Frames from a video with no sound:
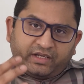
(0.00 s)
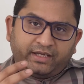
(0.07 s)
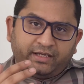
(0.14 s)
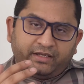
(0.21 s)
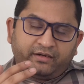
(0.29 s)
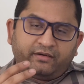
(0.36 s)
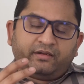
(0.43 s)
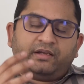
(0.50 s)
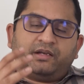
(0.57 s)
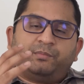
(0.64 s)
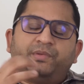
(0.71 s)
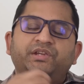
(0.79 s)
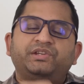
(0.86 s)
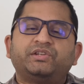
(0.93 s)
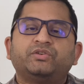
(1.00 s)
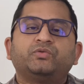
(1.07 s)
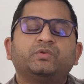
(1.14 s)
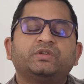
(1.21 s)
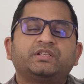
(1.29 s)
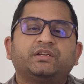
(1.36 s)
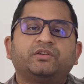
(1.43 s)
care in a patient
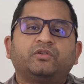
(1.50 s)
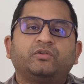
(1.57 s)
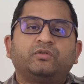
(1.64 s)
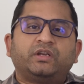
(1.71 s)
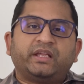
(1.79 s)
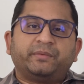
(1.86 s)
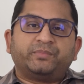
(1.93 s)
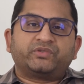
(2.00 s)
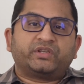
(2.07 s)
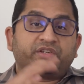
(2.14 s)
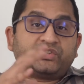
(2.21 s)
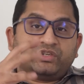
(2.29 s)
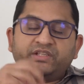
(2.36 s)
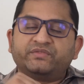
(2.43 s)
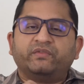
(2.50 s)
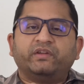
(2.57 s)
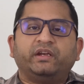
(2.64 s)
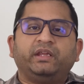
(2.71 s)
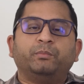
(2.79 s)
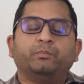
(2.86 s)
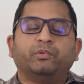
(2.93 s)
who has undergone liposuction is
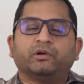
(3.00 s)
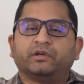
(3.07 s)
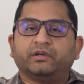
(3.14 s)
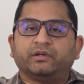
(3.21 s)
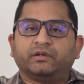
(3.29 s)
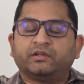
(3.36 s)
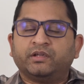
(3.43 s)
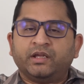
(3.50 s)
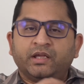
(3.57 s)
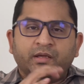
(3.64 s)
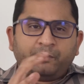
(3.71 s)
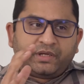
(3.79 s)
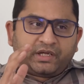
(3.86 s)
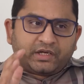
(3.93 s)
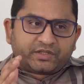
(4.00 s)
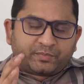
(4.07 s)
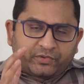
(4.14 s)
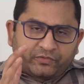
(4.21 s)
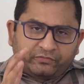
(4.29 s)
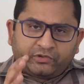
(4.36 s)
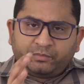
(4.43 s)
very important, because
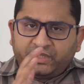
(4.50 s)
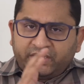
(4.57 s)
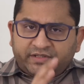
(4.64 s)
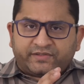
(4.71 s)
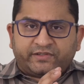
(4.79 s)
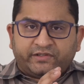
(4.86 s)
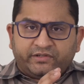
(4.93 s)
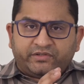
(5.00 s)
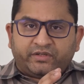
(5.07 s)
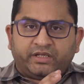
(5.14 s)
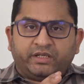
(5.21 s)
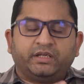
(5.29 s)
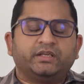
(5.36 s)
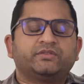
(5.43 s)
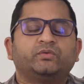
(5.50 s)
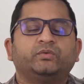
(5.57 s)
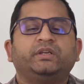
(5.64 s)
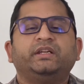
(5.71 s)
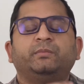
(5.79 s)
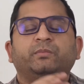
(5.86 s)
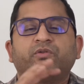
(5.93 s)
performing the surgery is
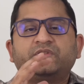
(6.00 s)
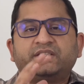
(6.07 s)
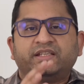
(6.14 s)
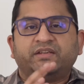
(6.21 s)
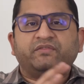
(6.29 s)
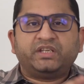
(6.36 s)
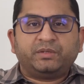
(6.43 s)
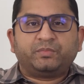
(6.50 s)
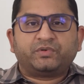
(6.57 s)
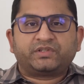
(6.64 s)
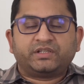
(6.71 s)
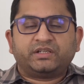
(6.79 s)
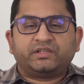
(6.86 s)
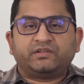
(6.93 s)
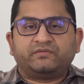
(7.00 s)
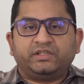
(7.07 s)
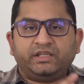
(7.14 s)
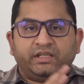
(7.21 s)
only about 70% of